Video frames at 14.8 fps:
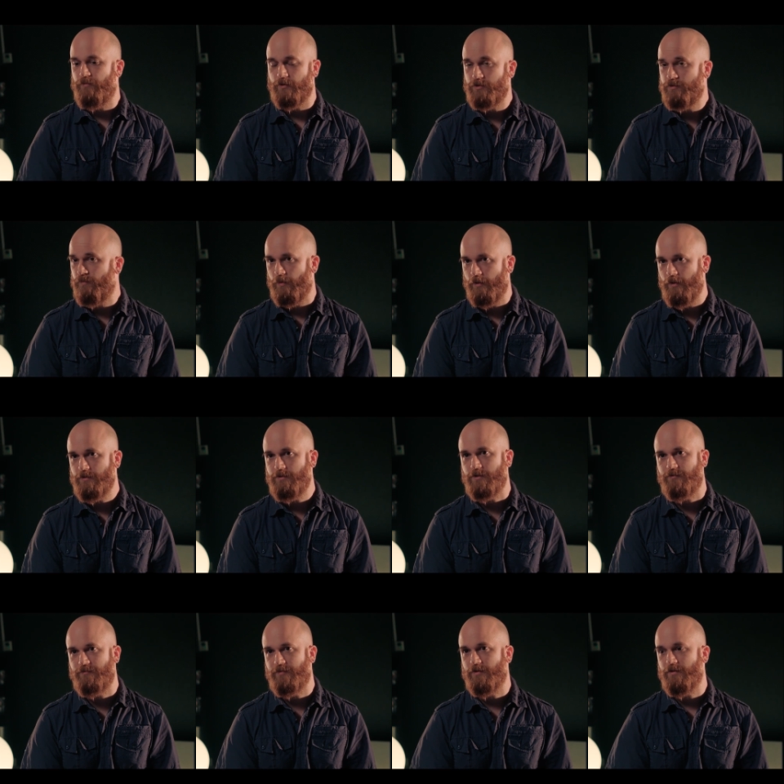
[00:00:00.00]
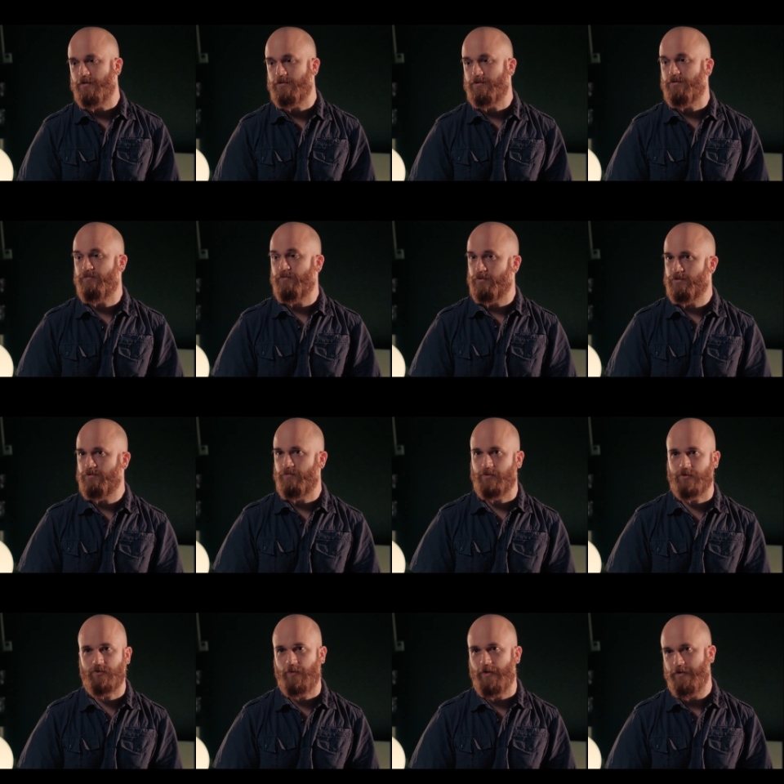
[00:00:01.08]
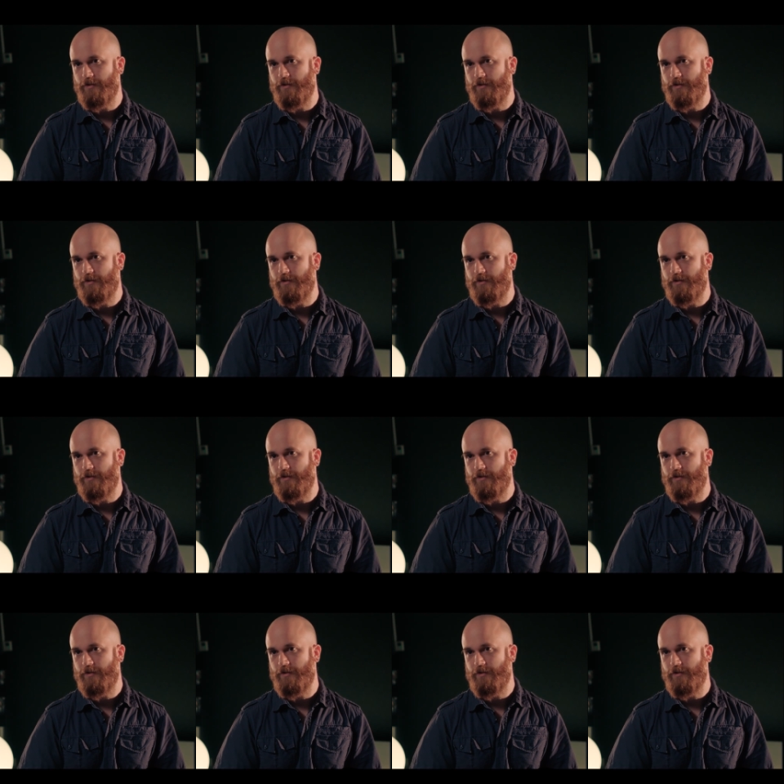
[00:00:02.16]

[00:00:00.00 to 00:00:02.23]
first for us, it's, it's the first for Square